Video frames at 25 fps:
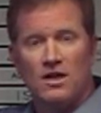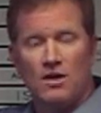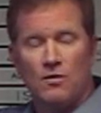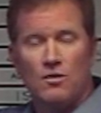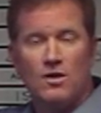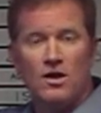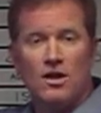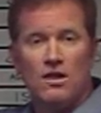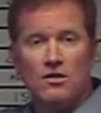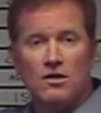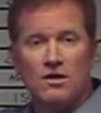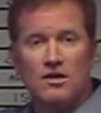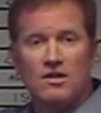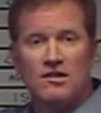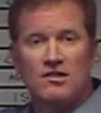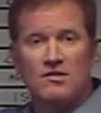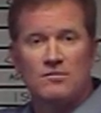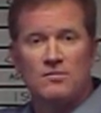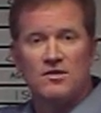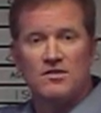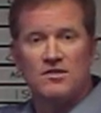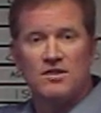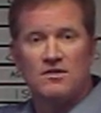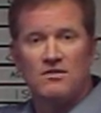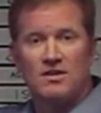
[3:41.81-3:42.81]
And we're going to look at a
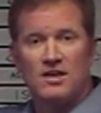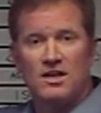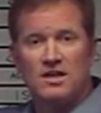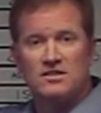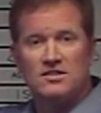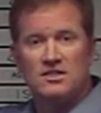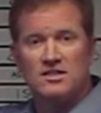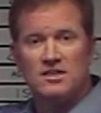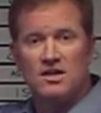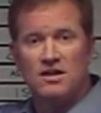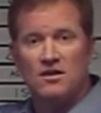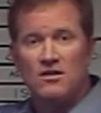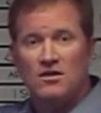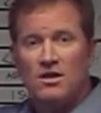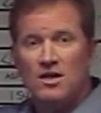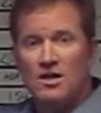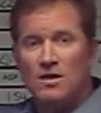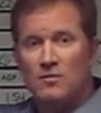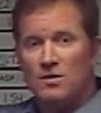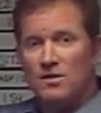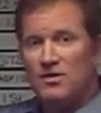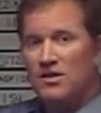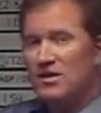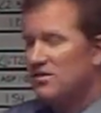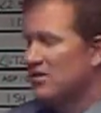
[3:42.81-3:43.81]
specific engineer.
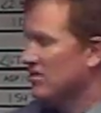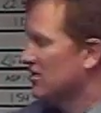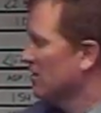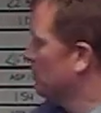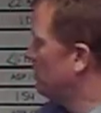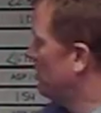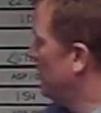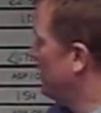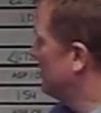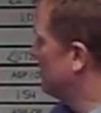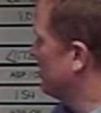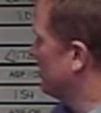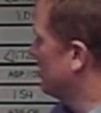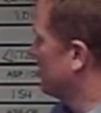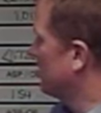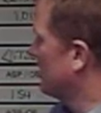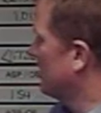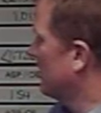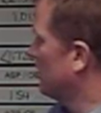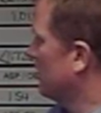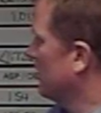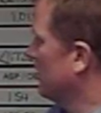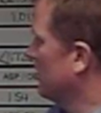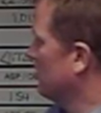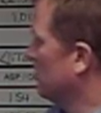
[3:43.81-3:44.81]
But this is a basic
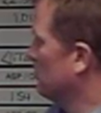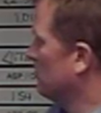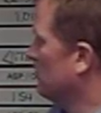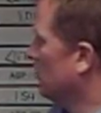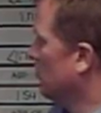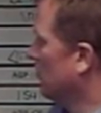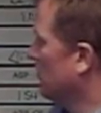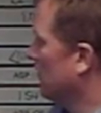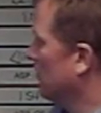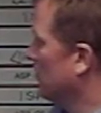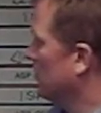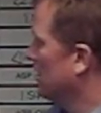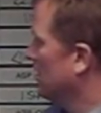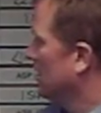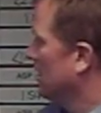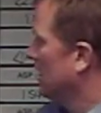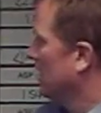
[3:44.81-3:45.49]
summary of the board.